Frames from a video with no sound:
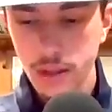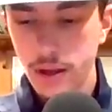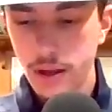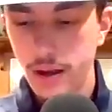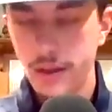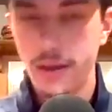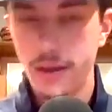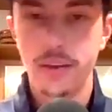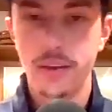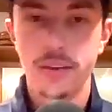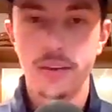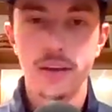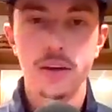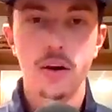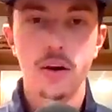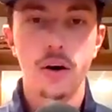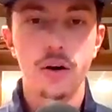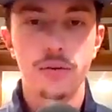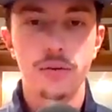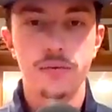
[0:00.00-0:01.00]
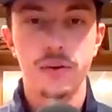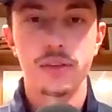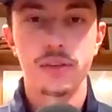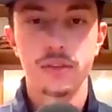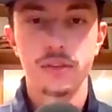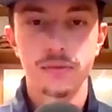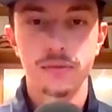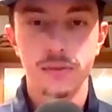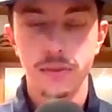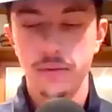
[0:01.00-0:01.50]
I think
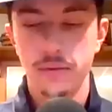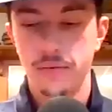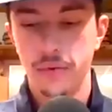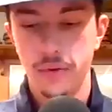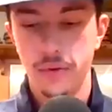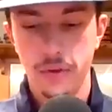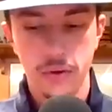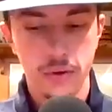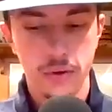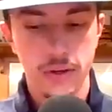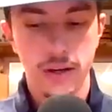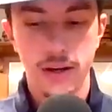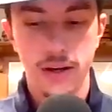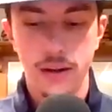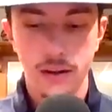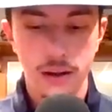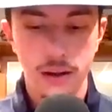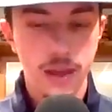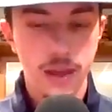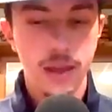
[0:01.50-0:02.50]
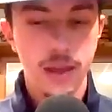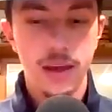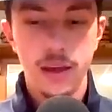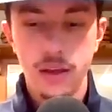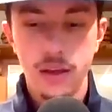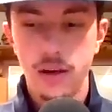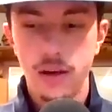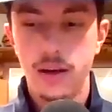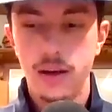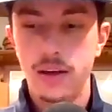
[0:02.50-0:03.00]
offensively for UConn,
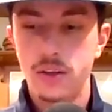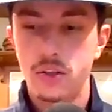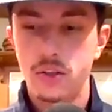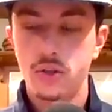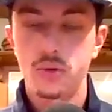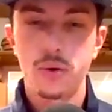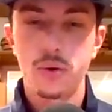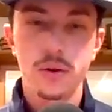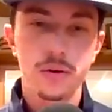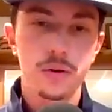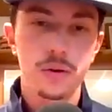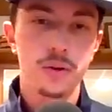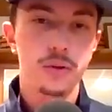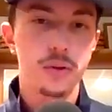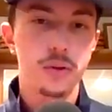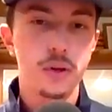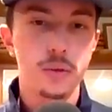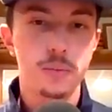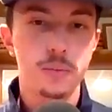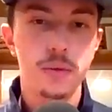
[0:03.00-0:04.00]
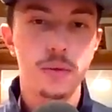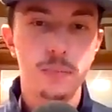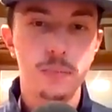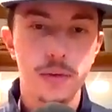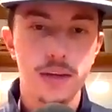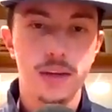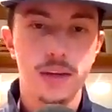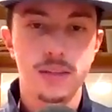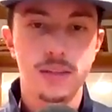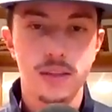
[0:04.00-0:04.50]
struggled a little bit
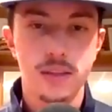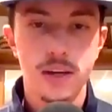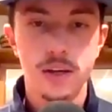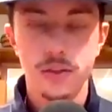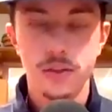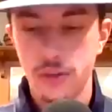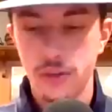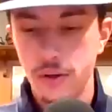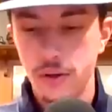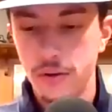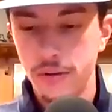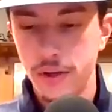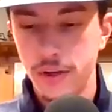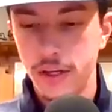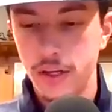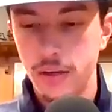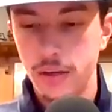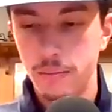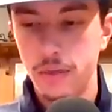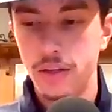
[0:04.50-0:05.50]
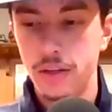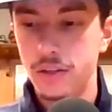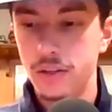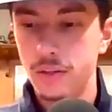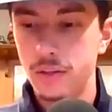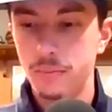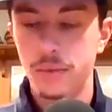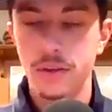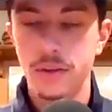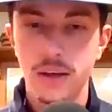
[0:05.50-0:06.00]
because of that zone, like I
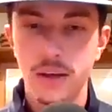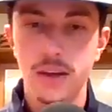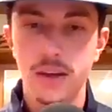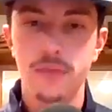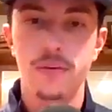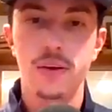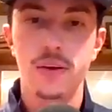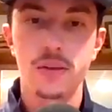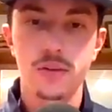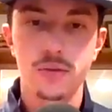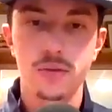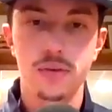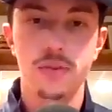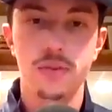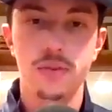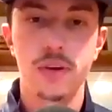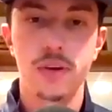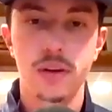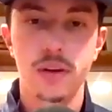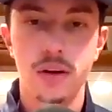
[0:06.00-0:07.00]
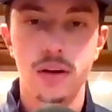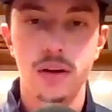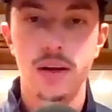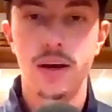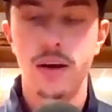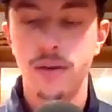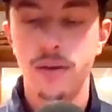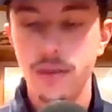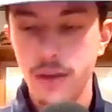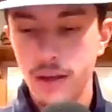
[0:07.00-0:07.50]
mentioned, but they eventually figured it
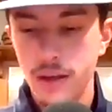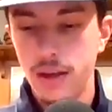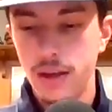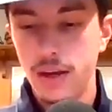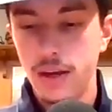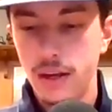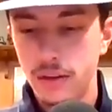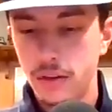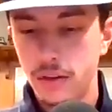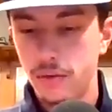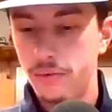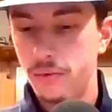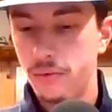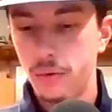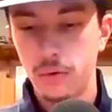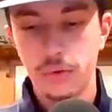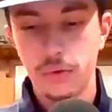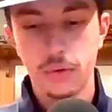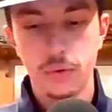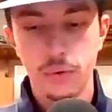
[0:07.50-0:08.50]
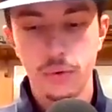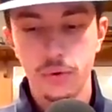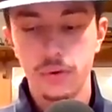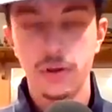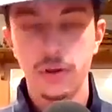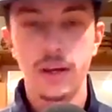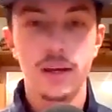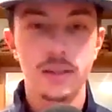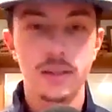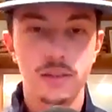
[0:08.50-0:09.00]
out in the fourth
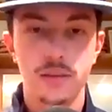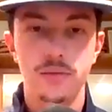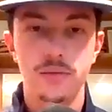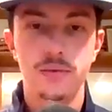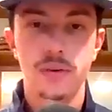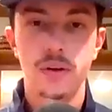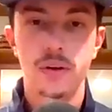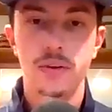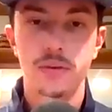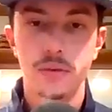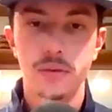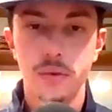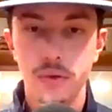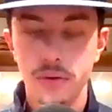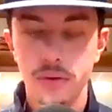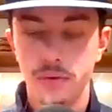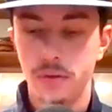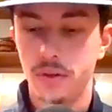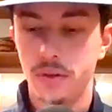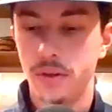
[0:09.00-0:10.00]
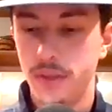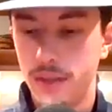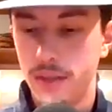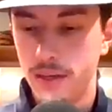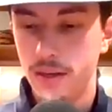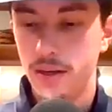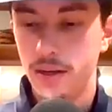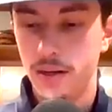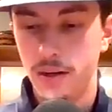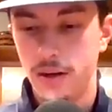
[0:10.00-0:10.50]
quarter. Azzi Fudd really
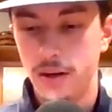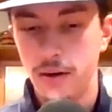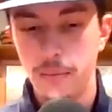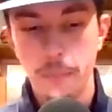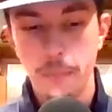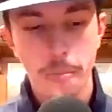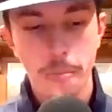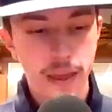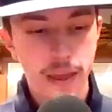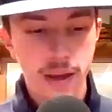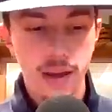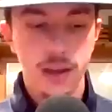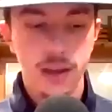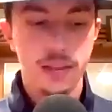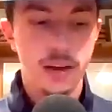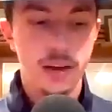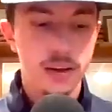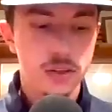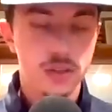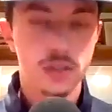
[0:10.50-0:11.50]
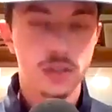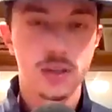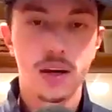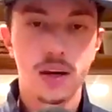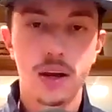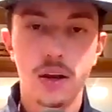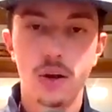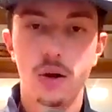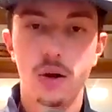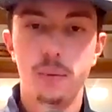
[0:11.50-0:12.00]
heated up, and that just
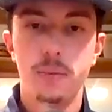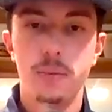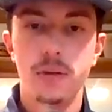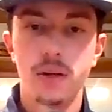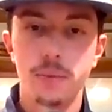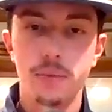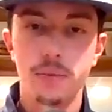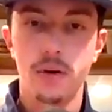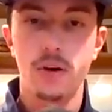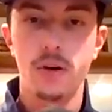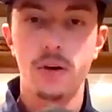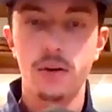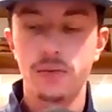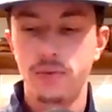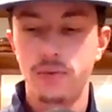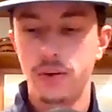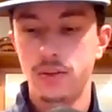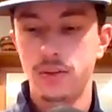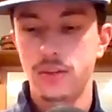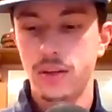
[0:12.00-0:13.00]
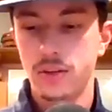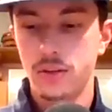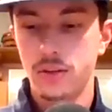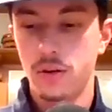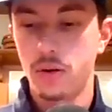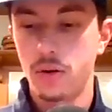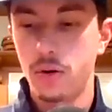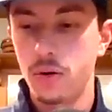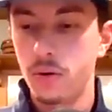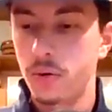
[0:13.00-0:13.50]
kind of opened up the offense as
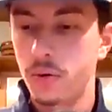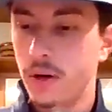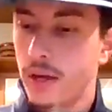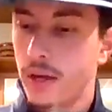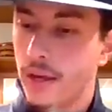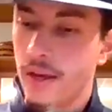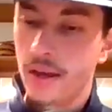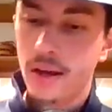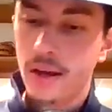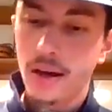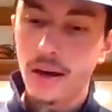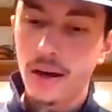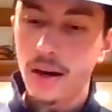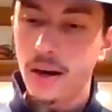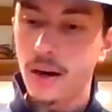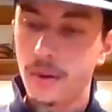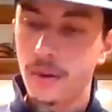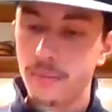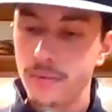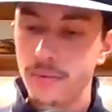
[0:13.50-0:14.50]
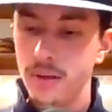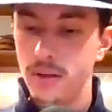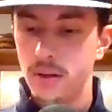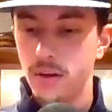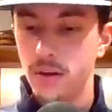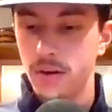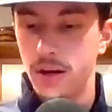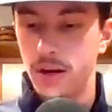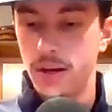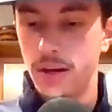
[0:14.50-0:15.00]
a whole.
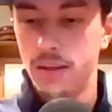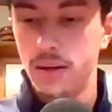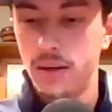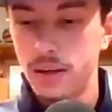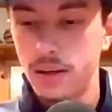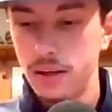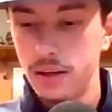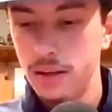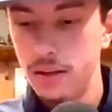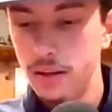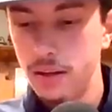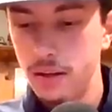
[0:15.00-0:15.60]
I think